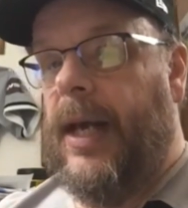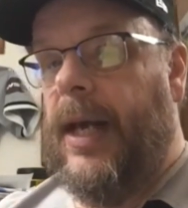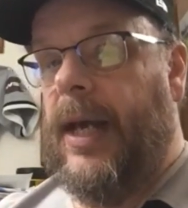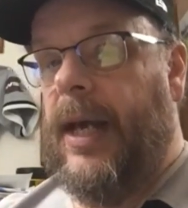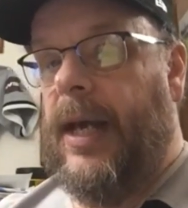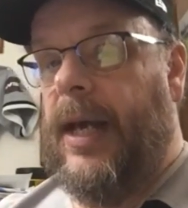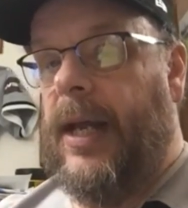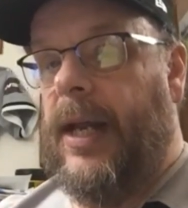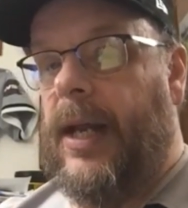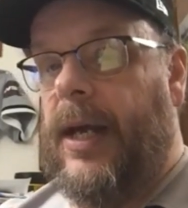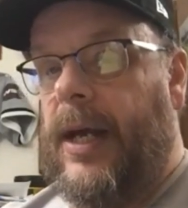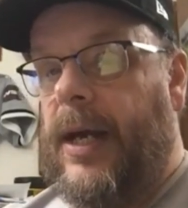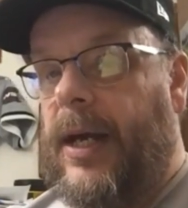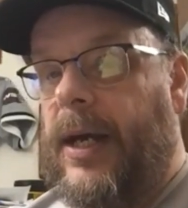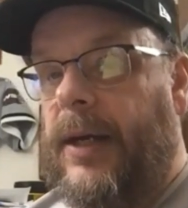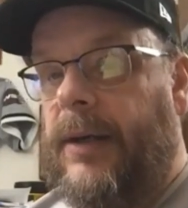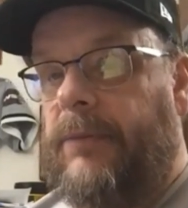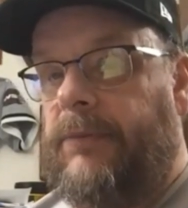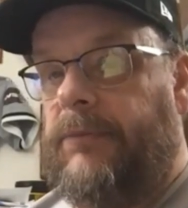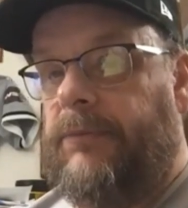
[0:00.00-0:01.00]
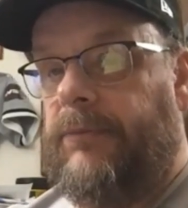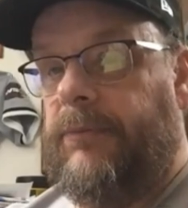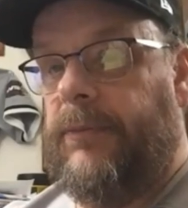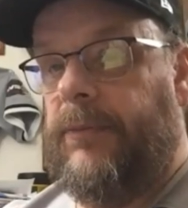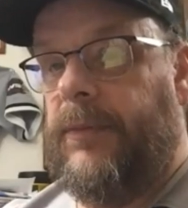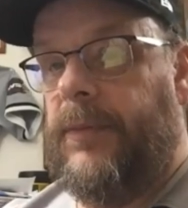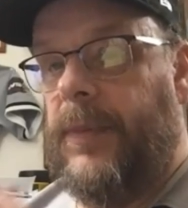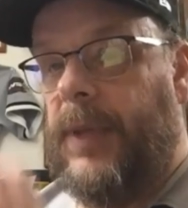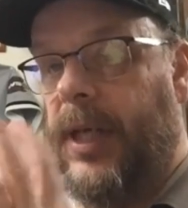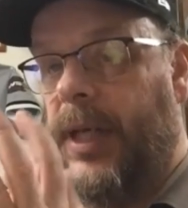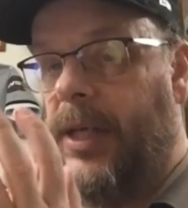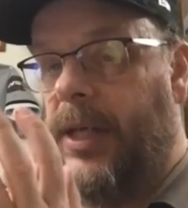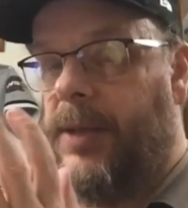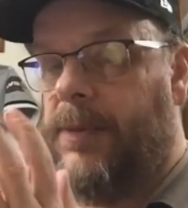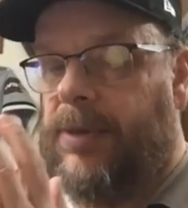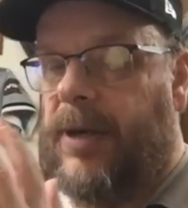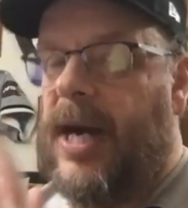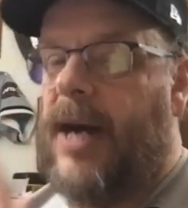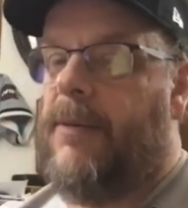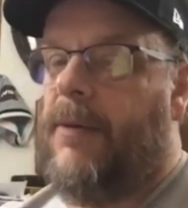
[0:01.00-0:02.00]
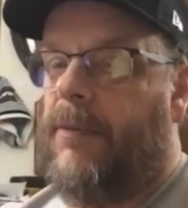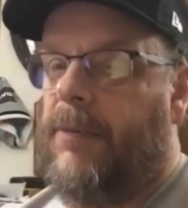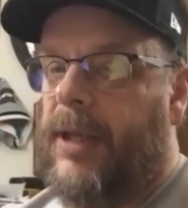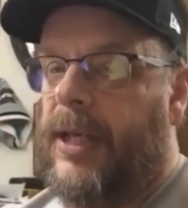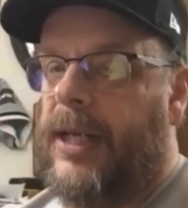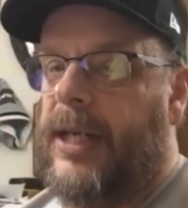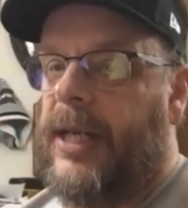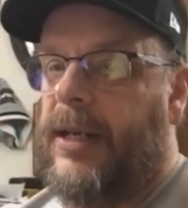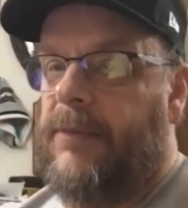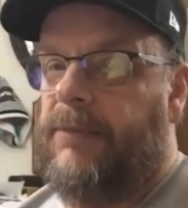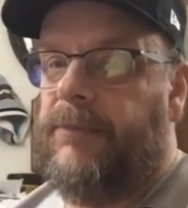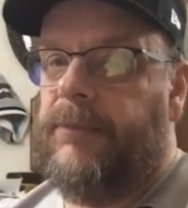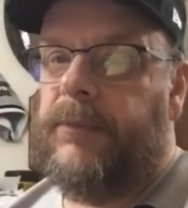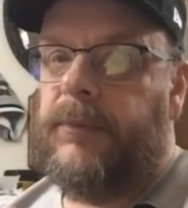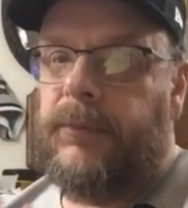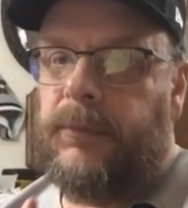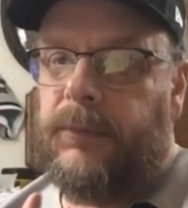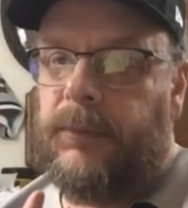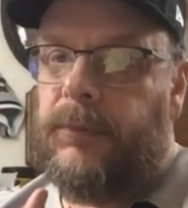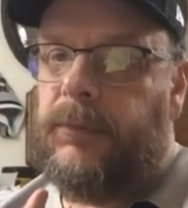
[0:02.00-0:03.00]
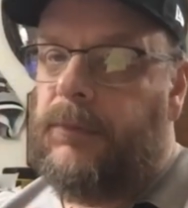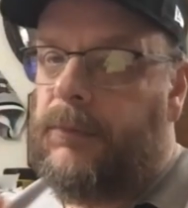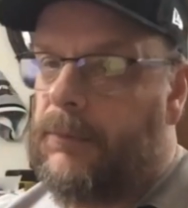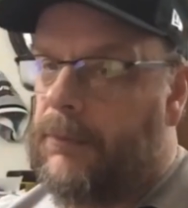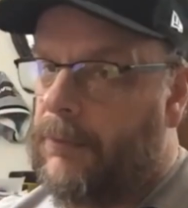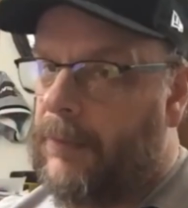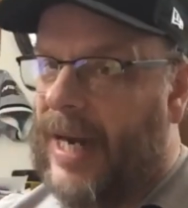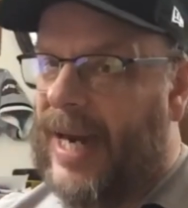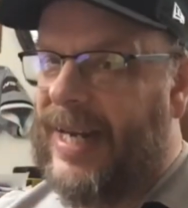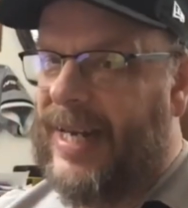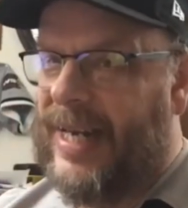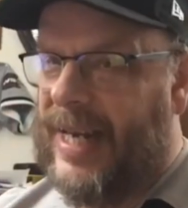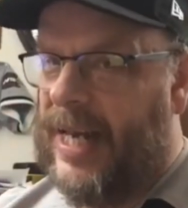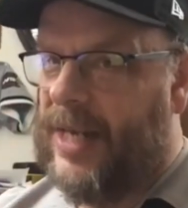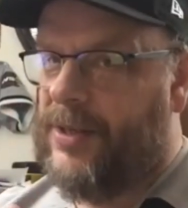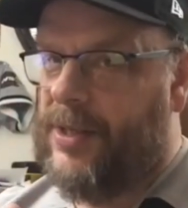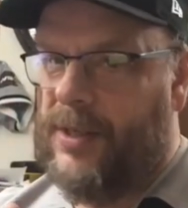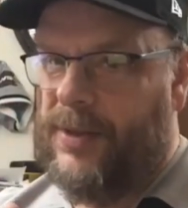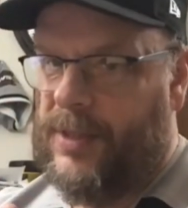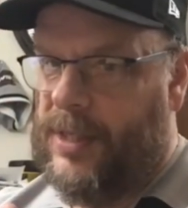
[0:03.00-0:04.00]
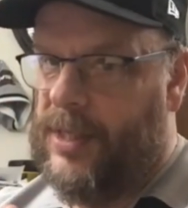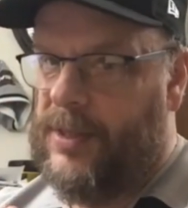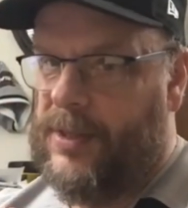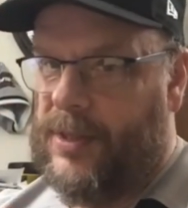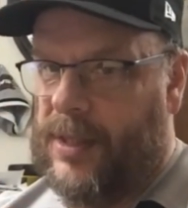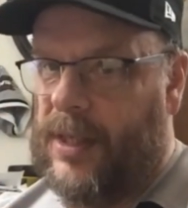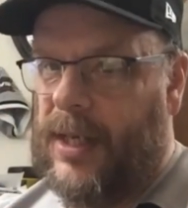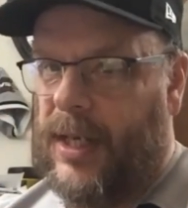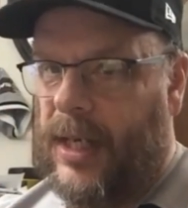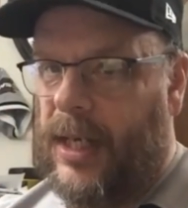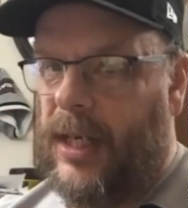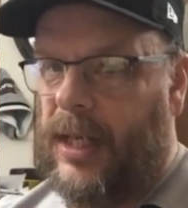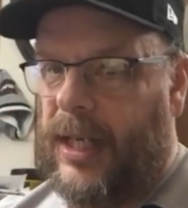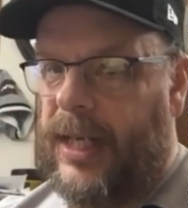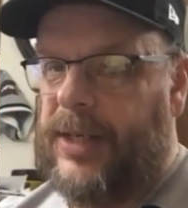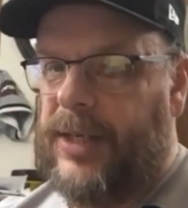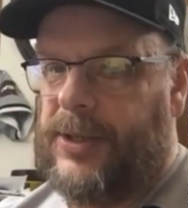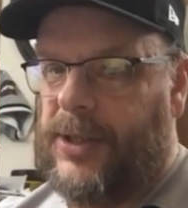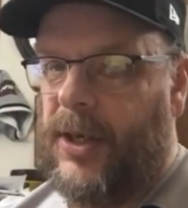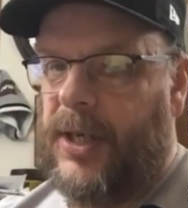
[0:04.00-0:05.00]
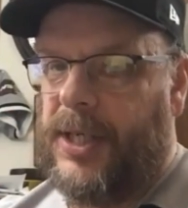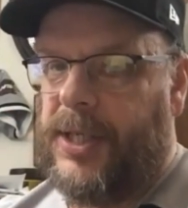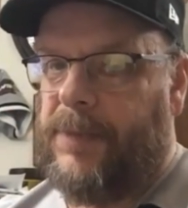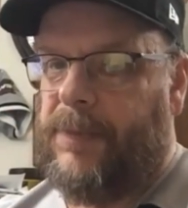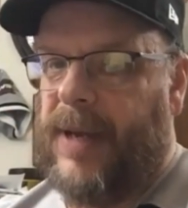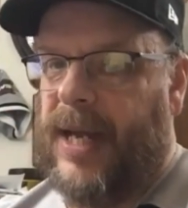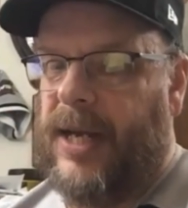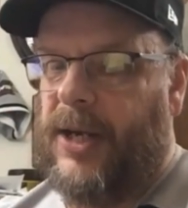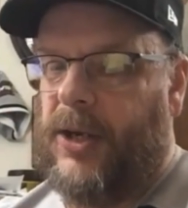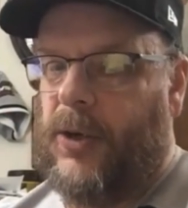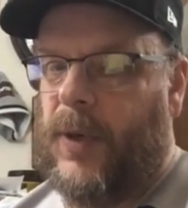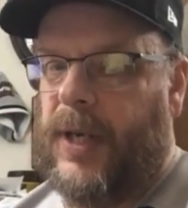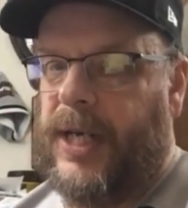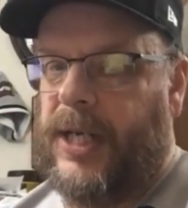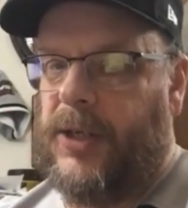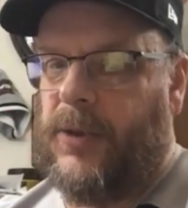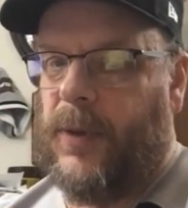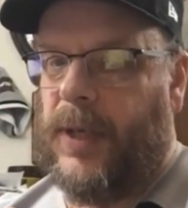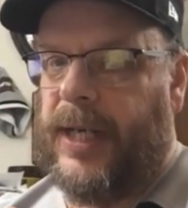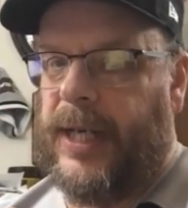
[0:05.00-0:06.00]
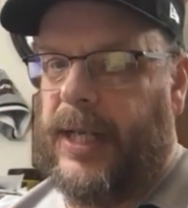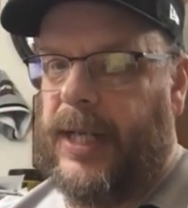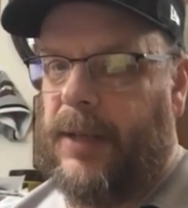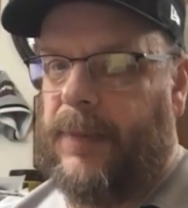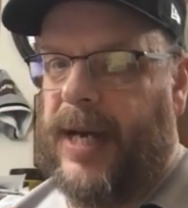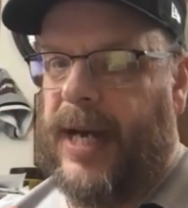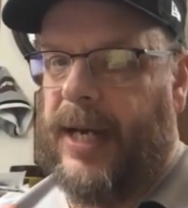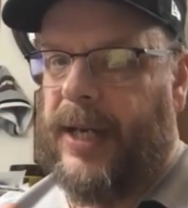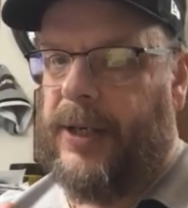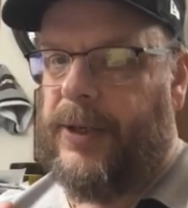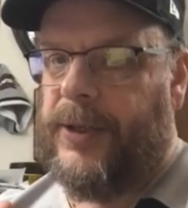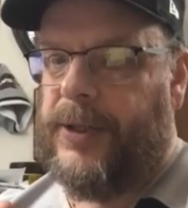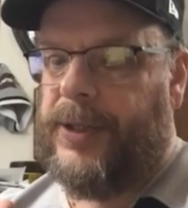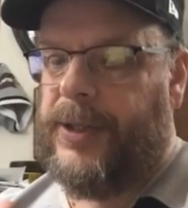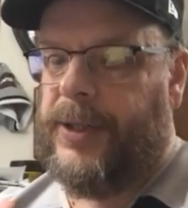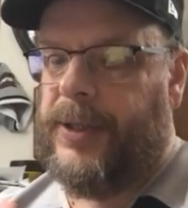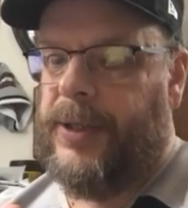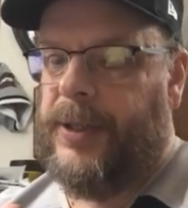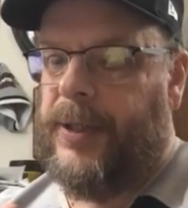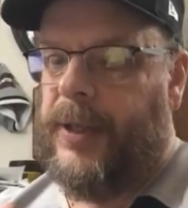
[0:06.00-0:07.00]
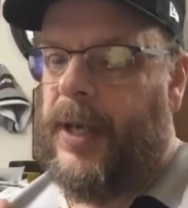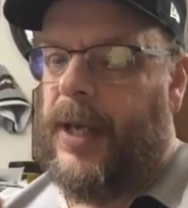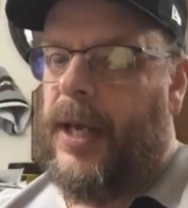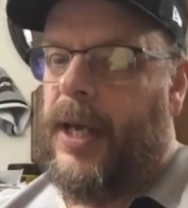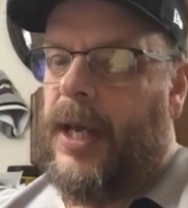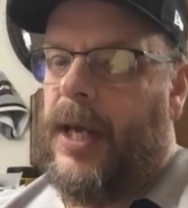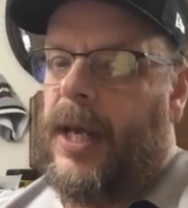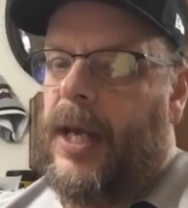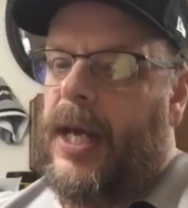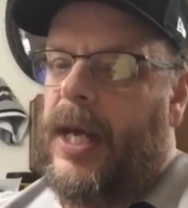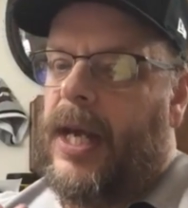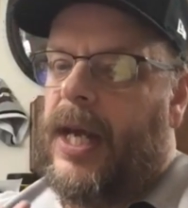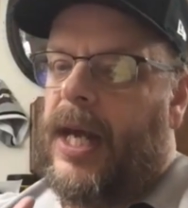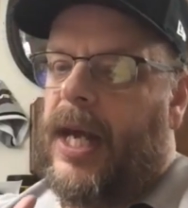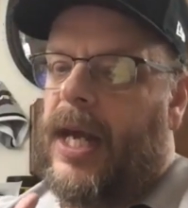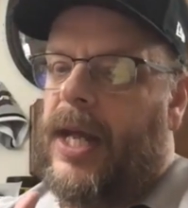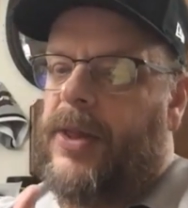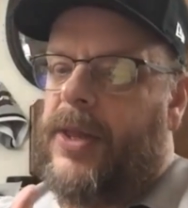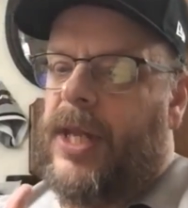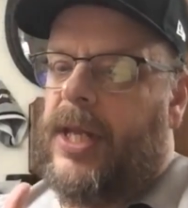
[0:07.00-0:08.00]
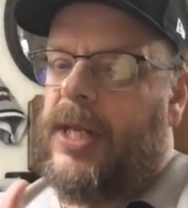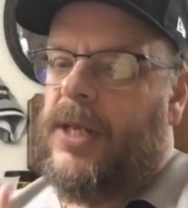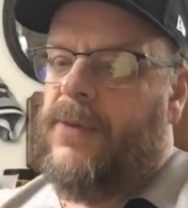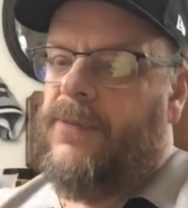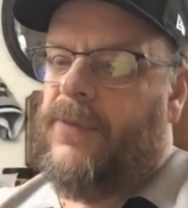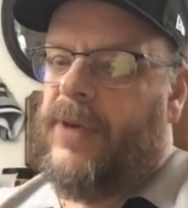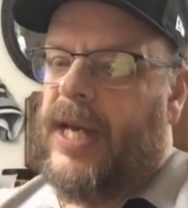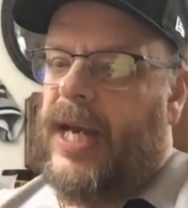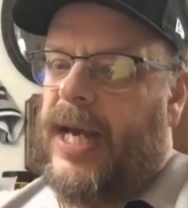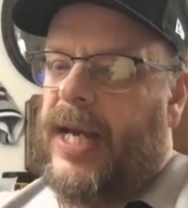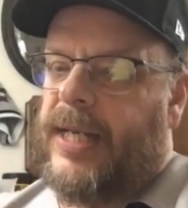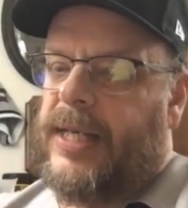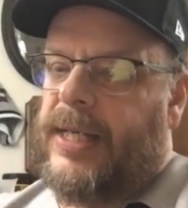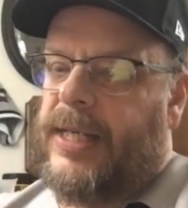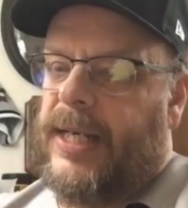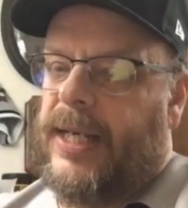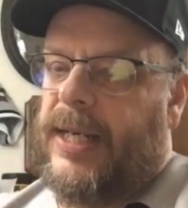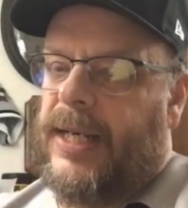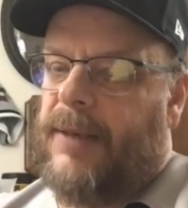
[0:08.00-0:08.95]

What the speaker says: And he's probably, my guess is he's at least going to spend 2020 in the minors. And then you've got